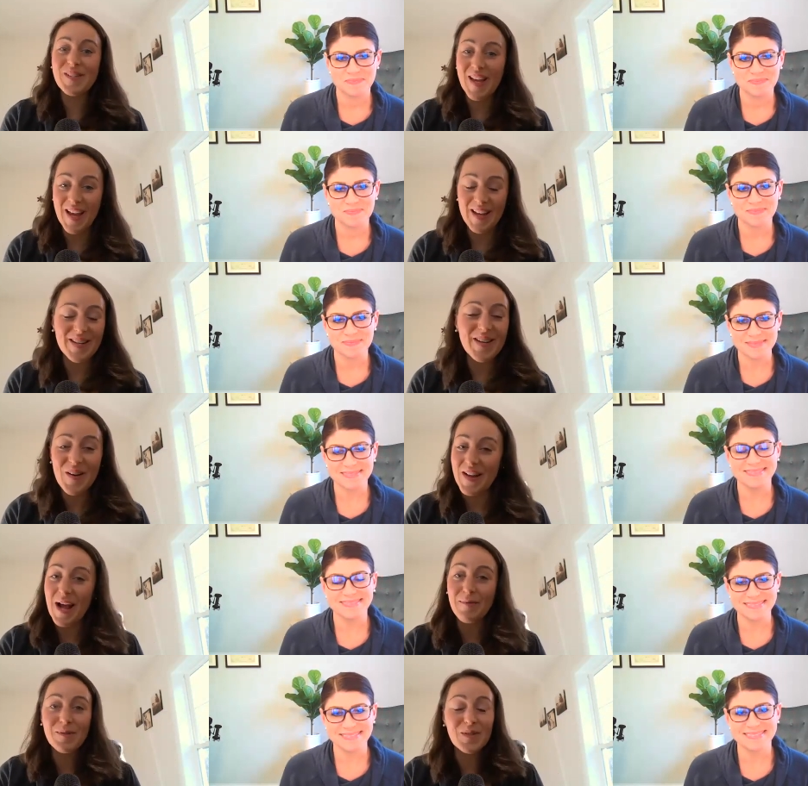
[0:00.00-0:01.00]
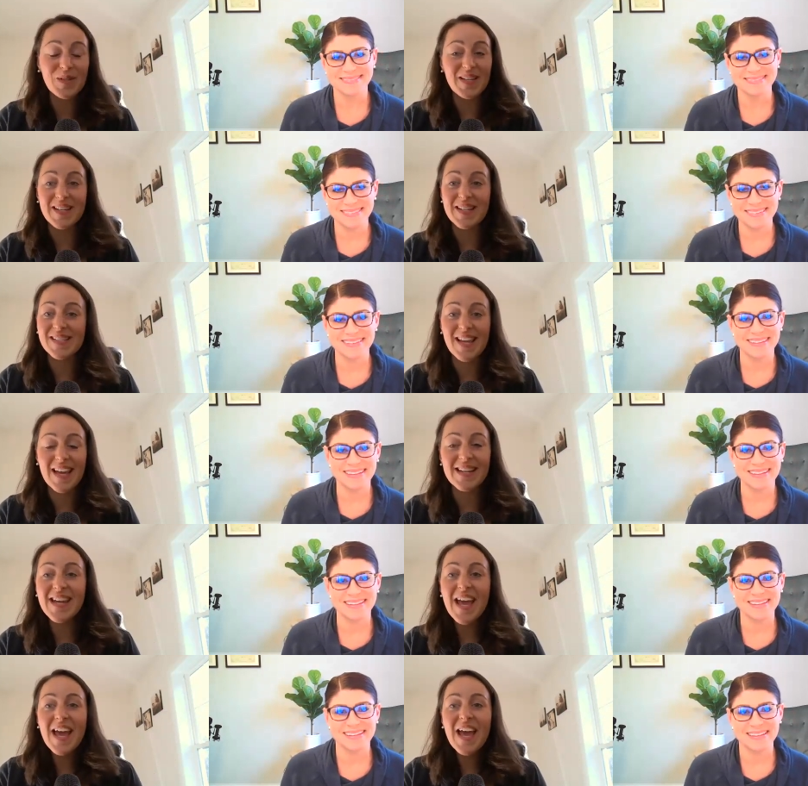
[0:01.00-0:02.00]
Speaker 1: percent. No, it absolutely is.
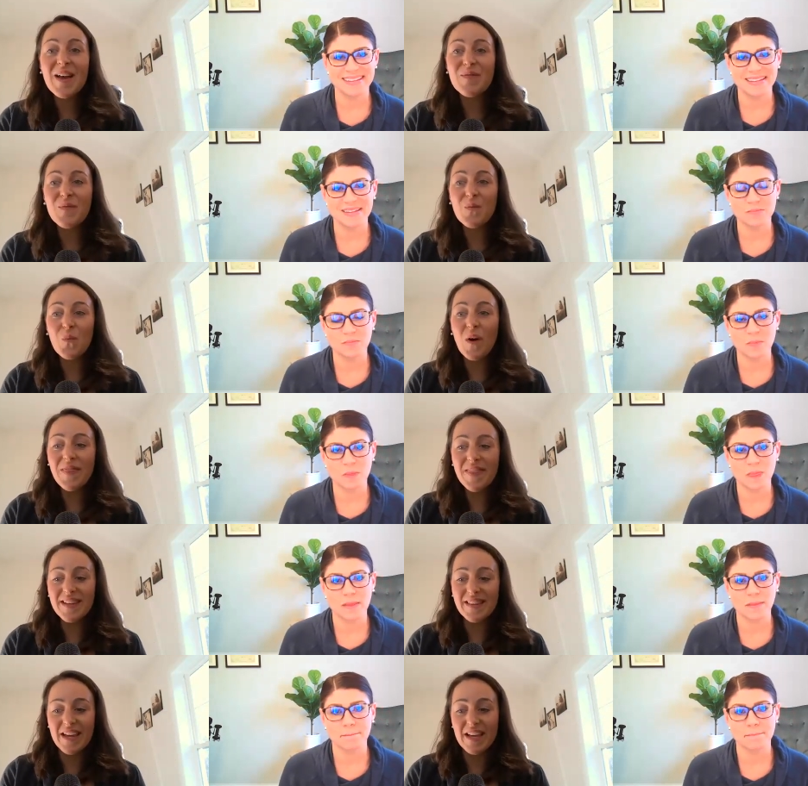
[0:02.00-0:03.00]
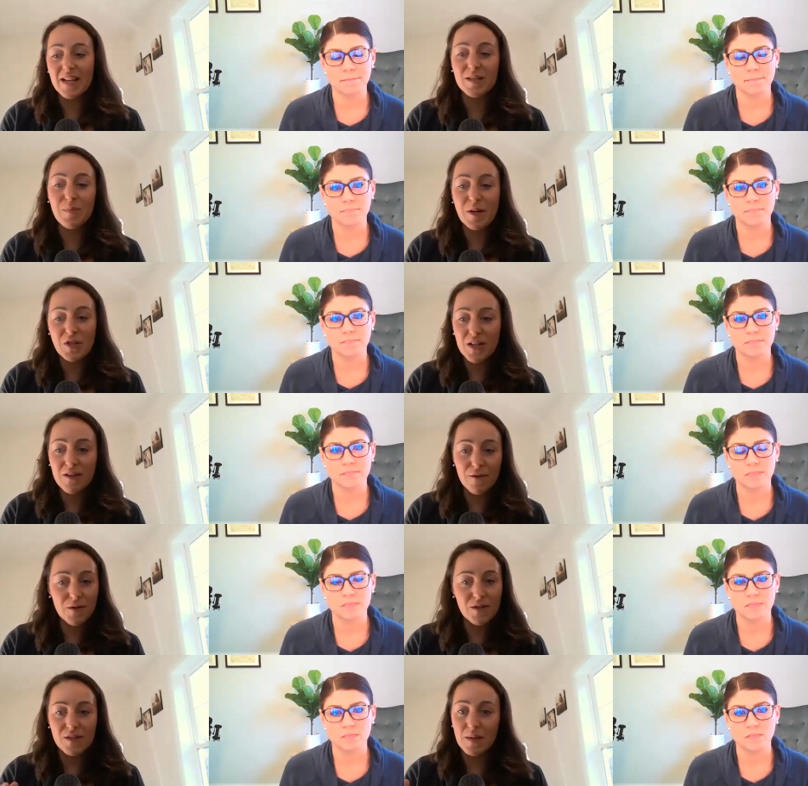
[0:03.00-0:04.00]
And one thing, like especially
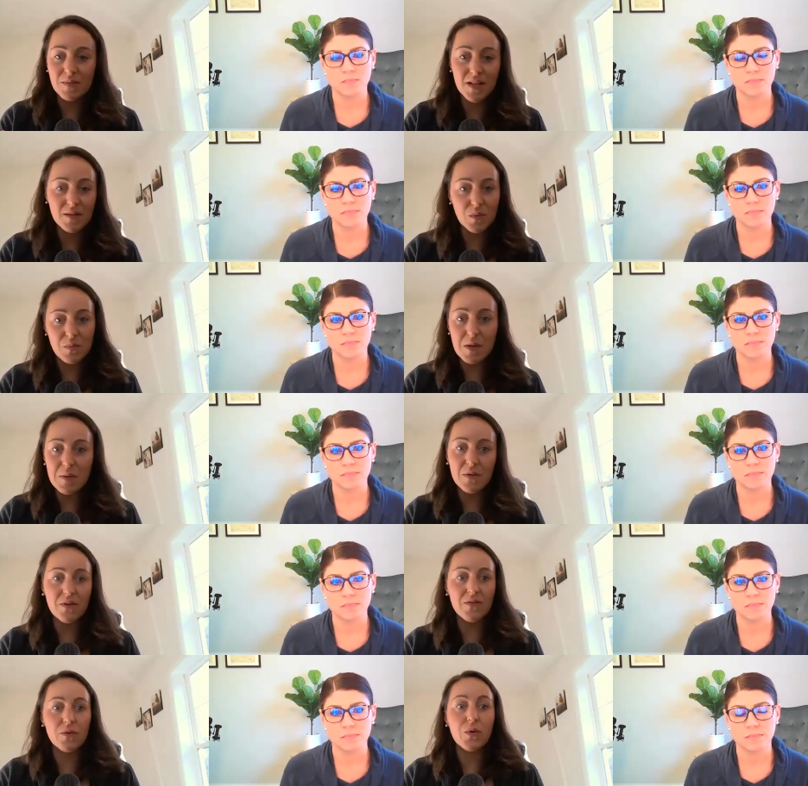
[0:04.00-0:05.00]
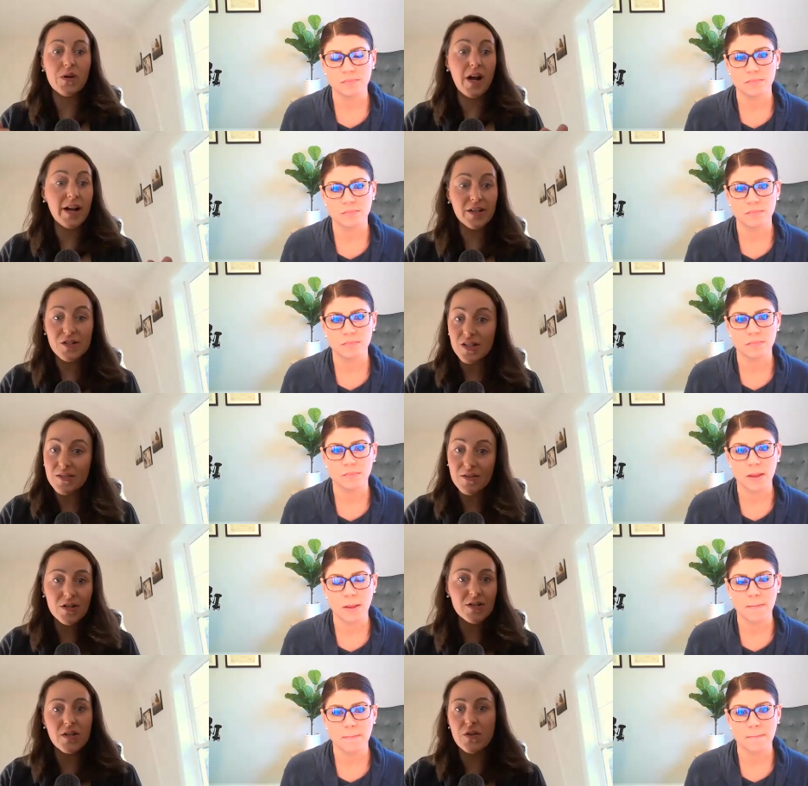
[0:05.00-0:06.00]
for sometimes with people who are high
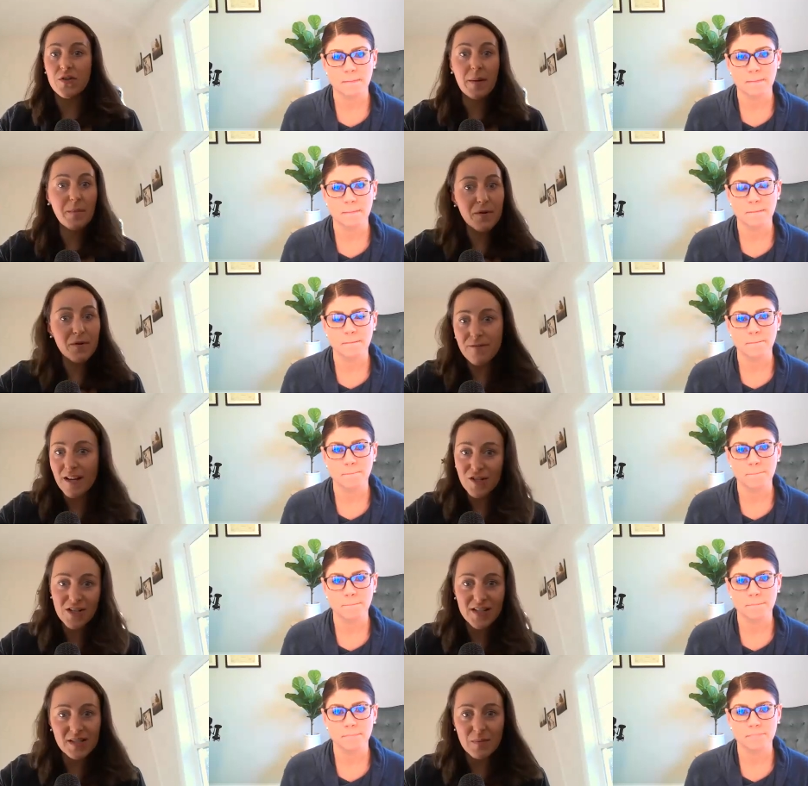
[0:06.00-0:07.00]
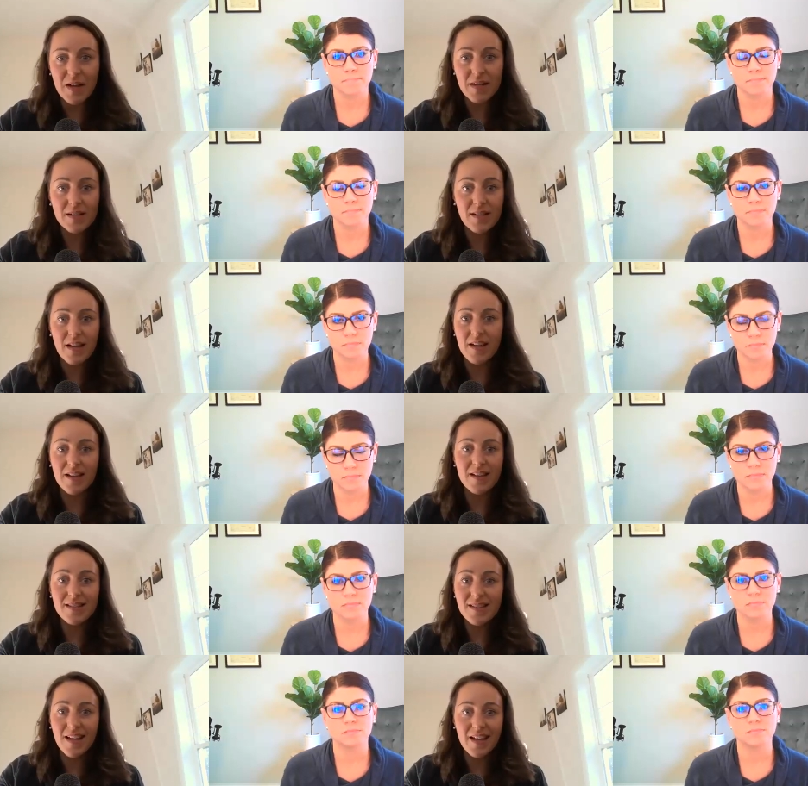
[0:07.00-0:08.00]
achievers, you know, that perfectionist mindset
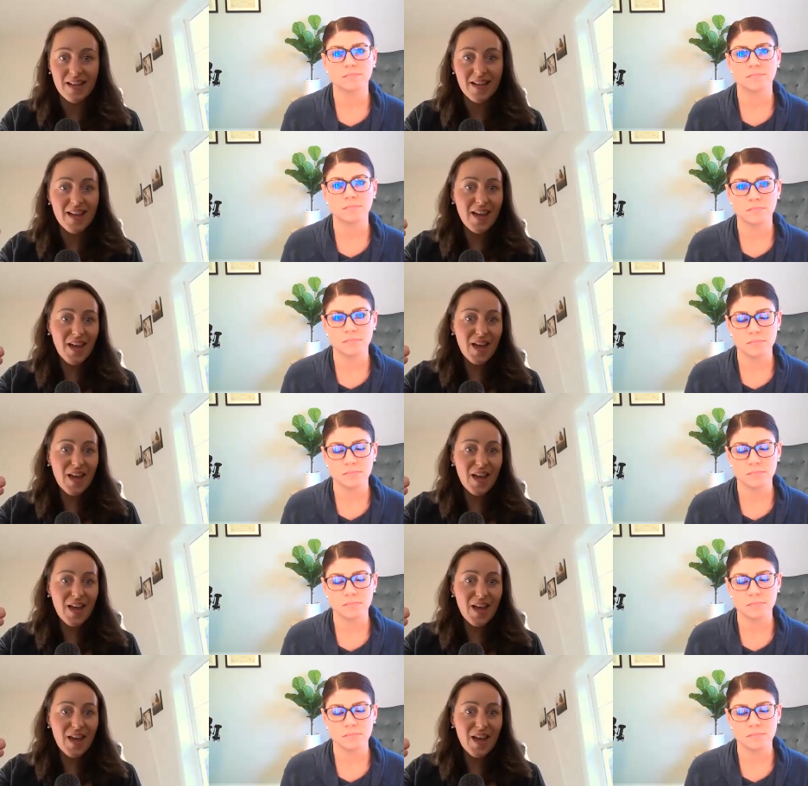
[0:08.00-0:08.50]
is like